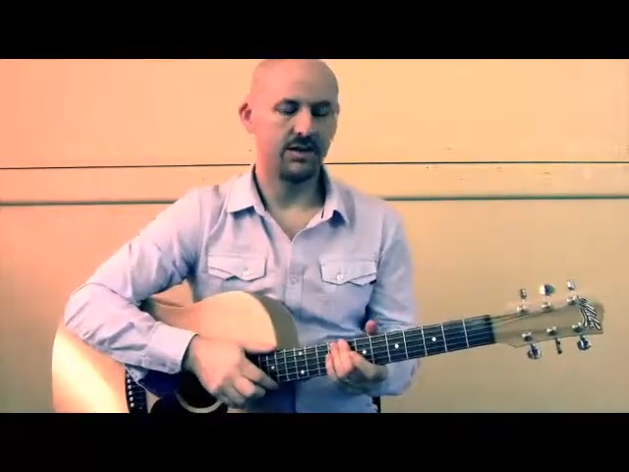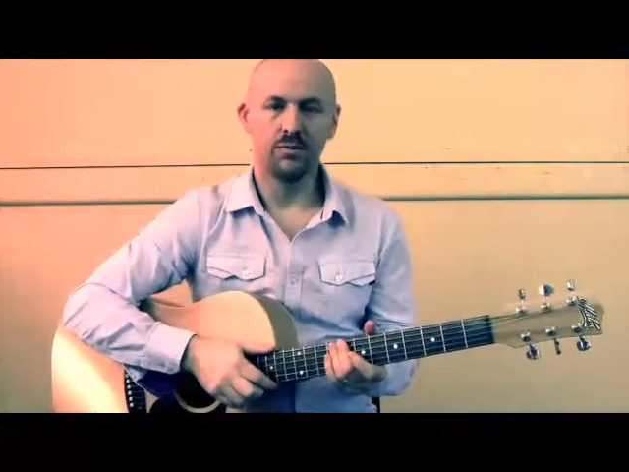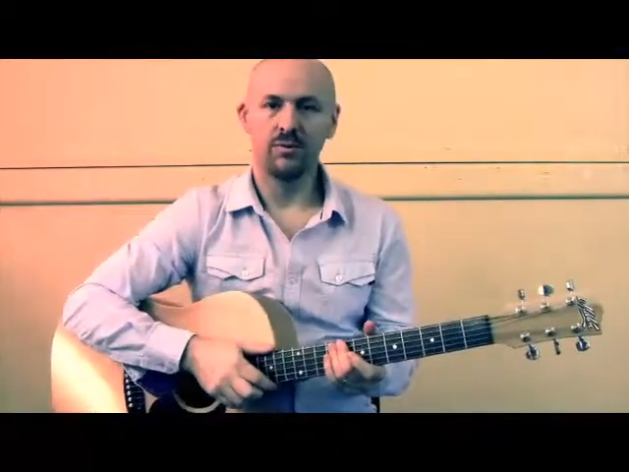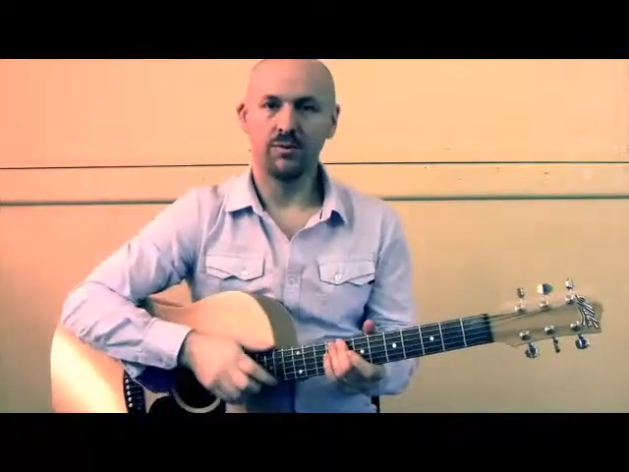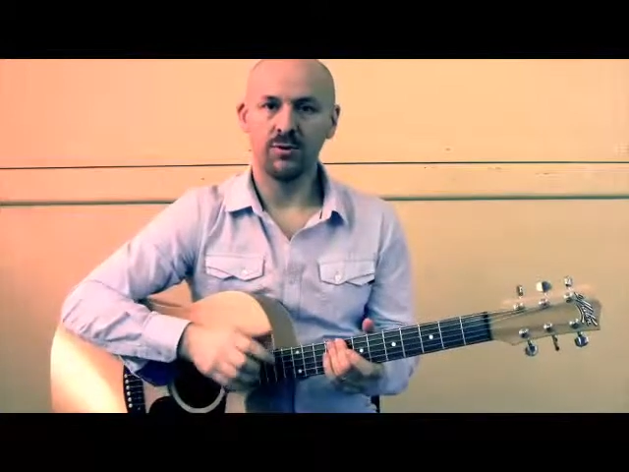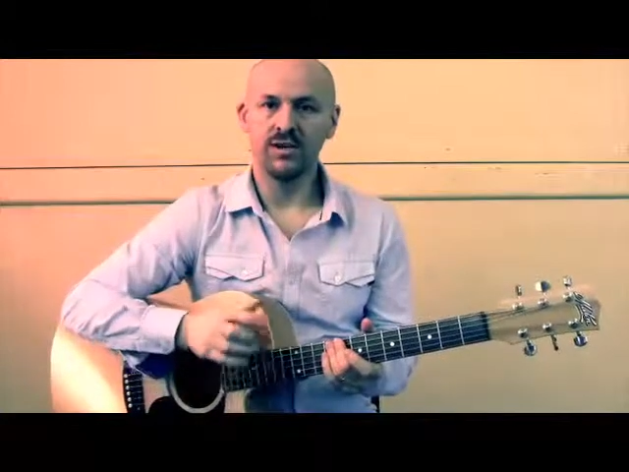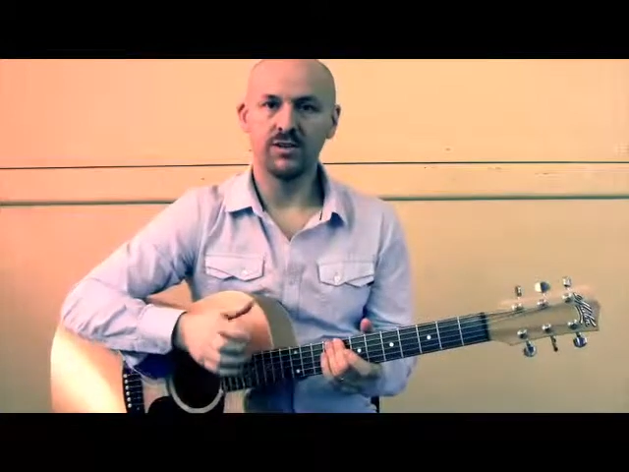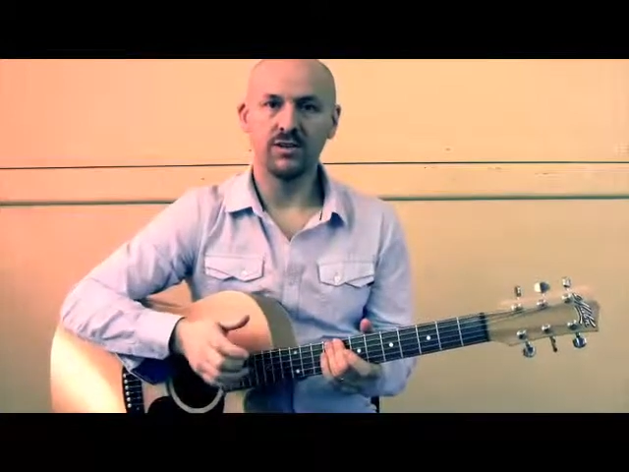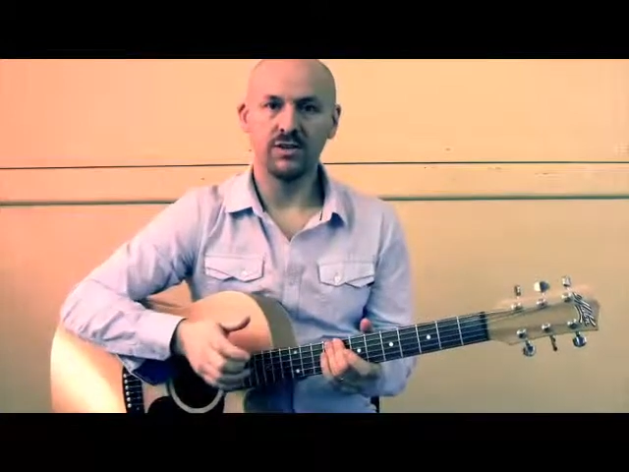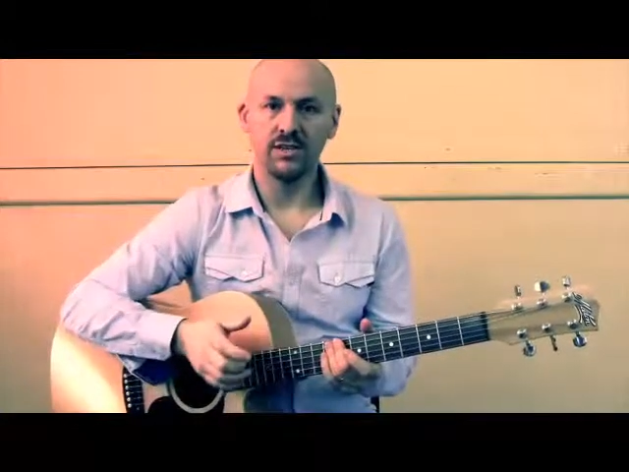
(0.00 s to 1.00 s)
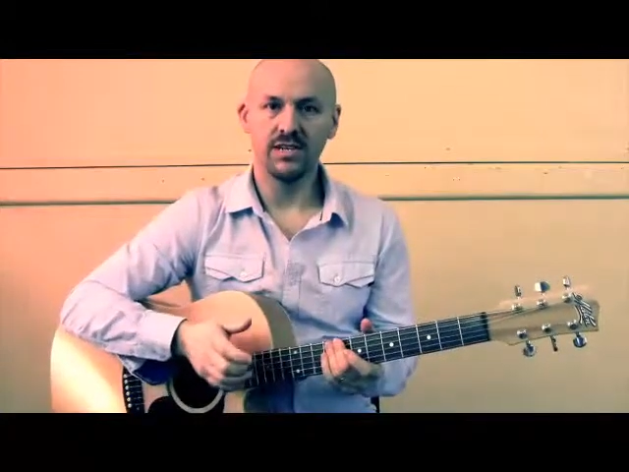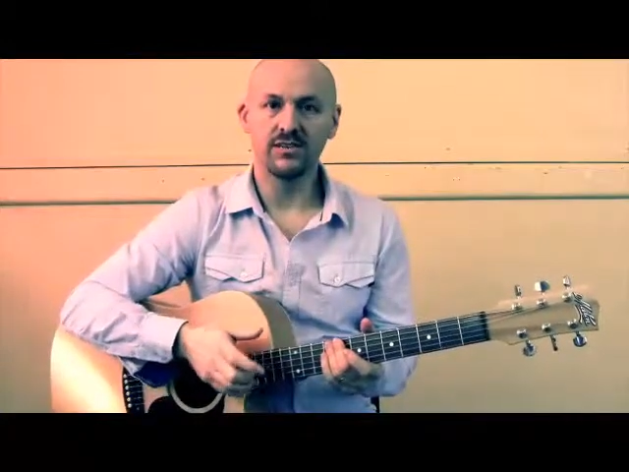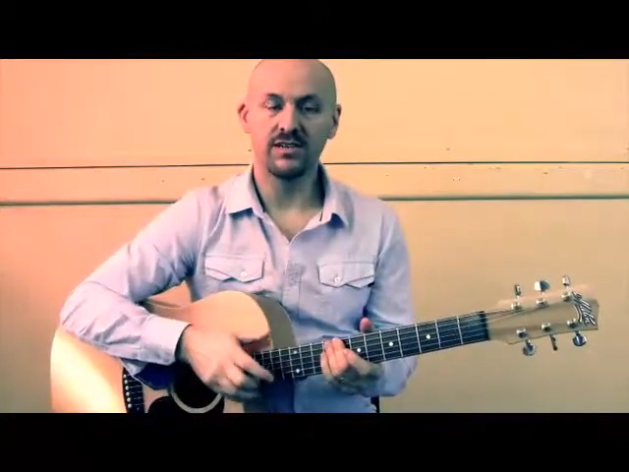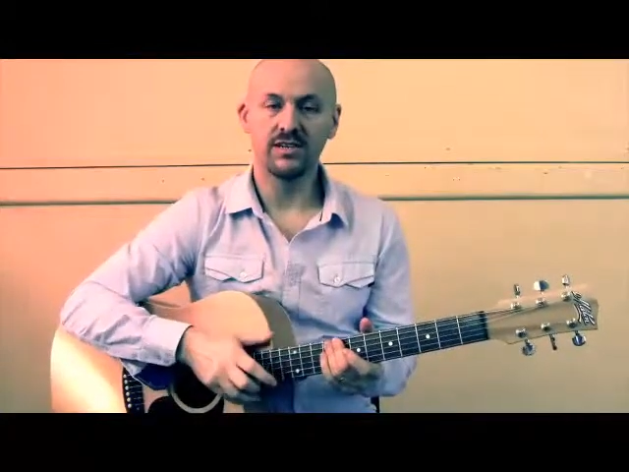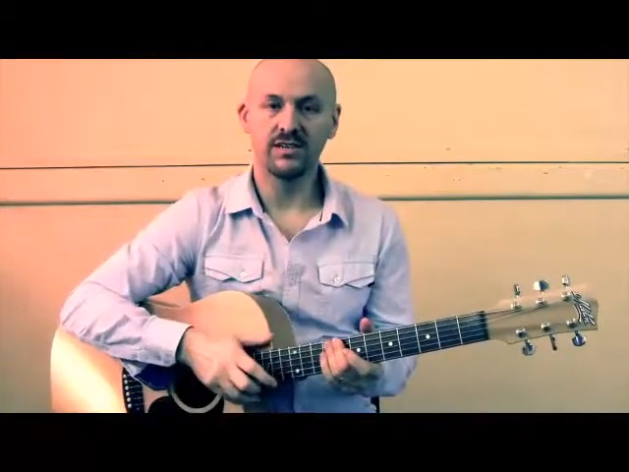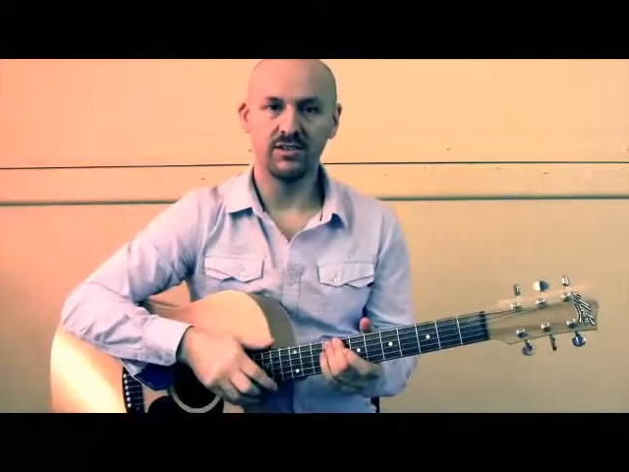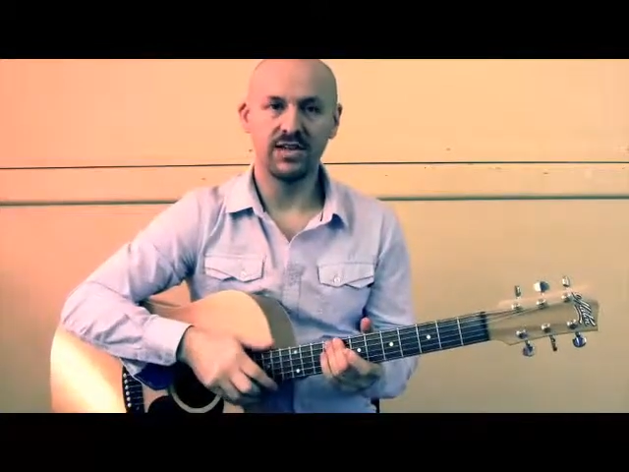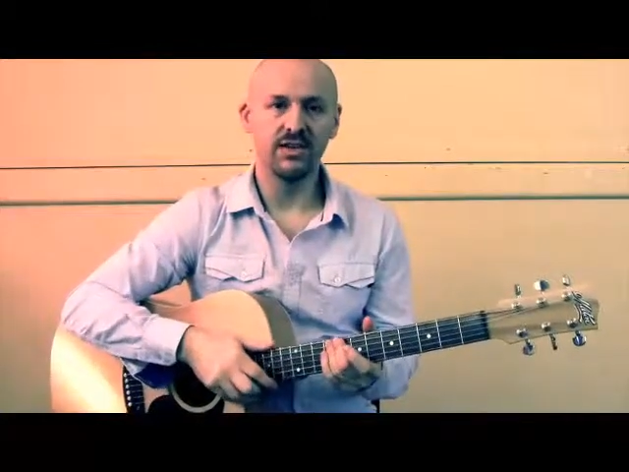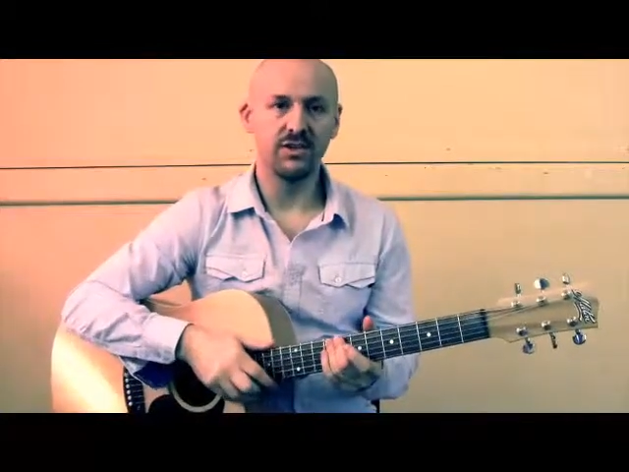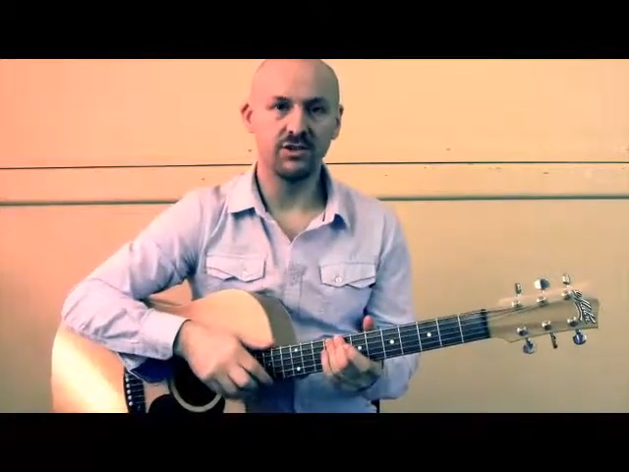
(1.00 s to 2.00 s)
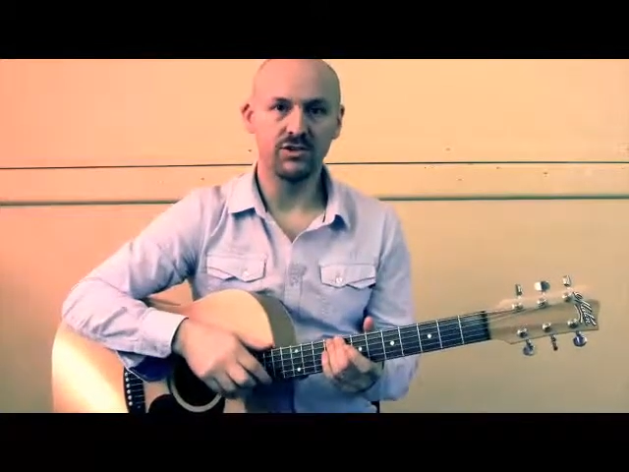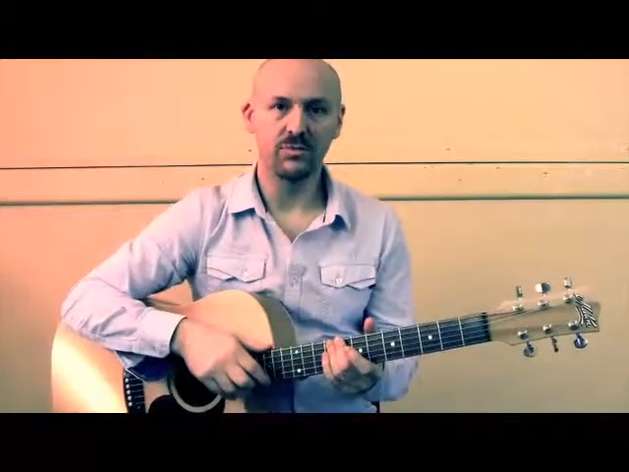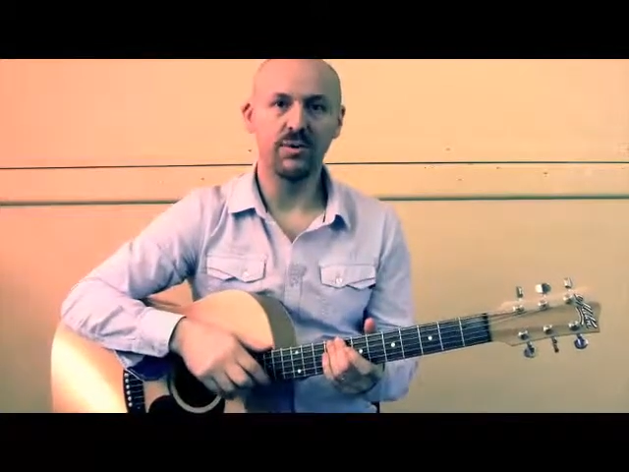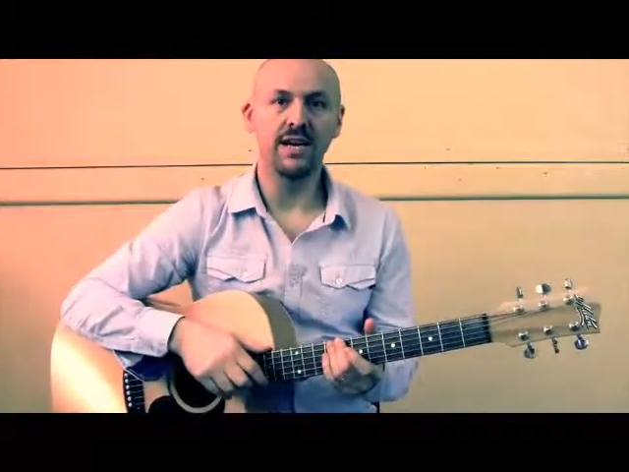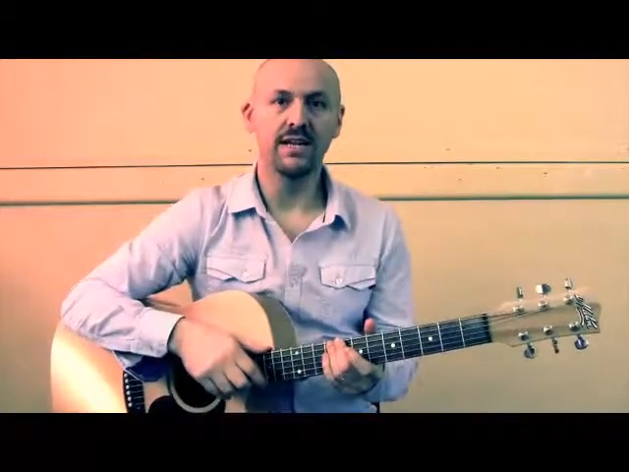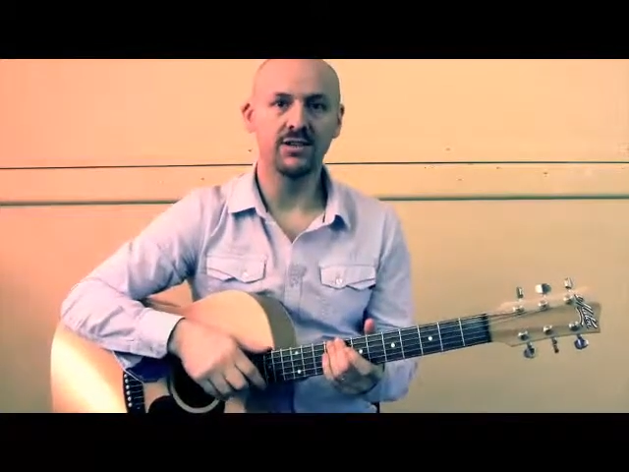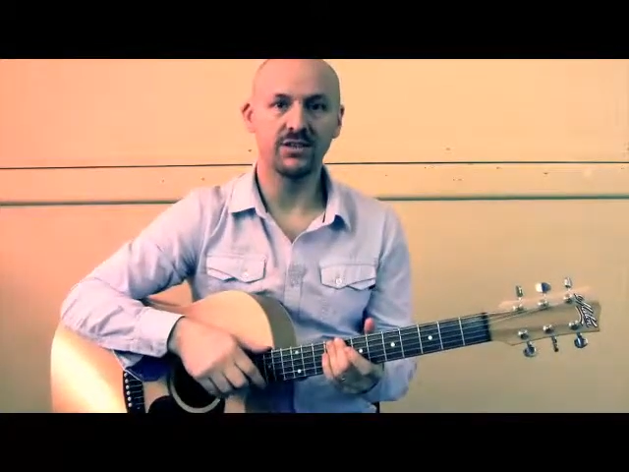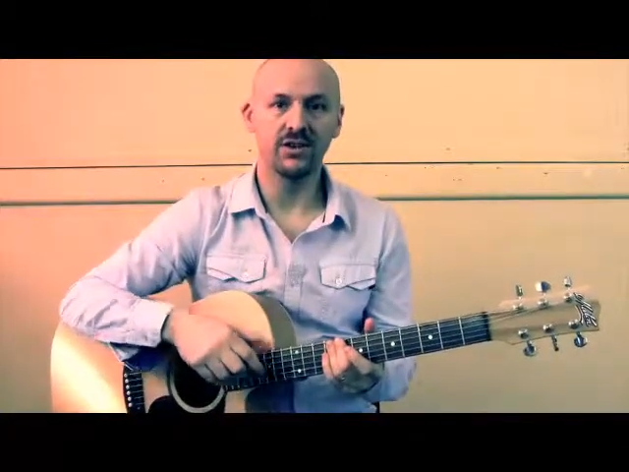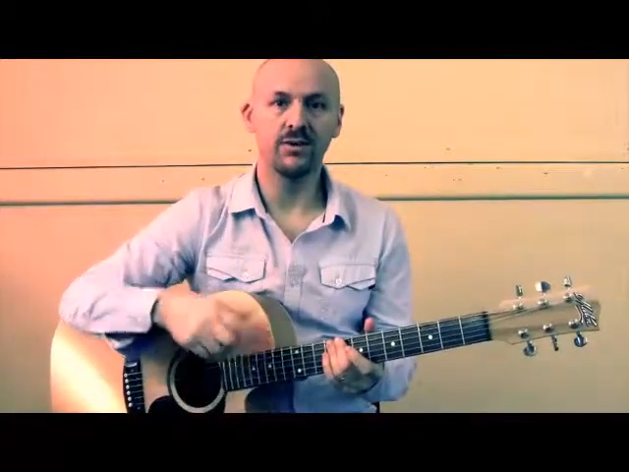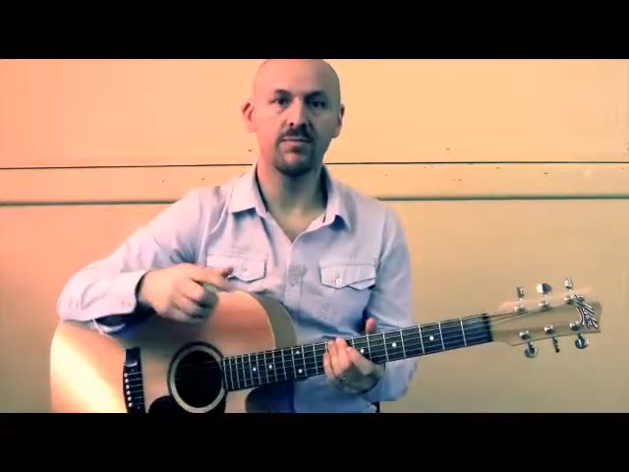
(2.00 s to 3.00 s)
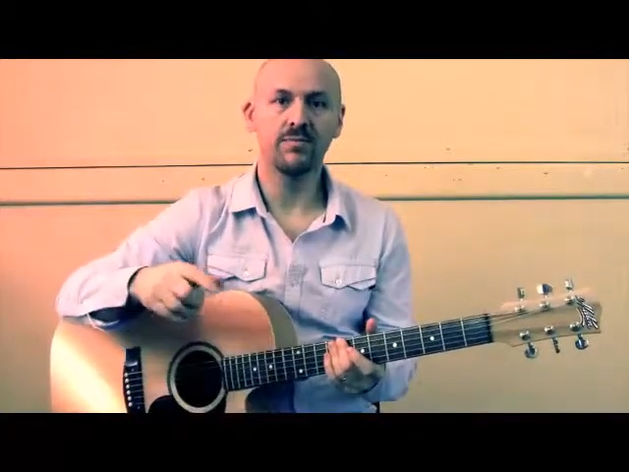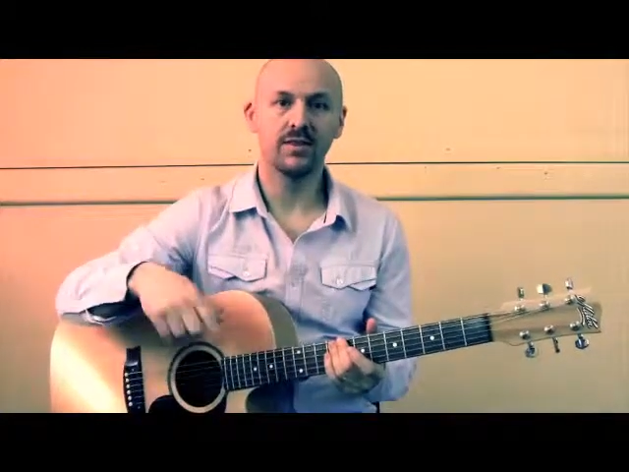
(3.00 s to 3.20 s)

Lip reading: The reason I do this is to get you used to playing the song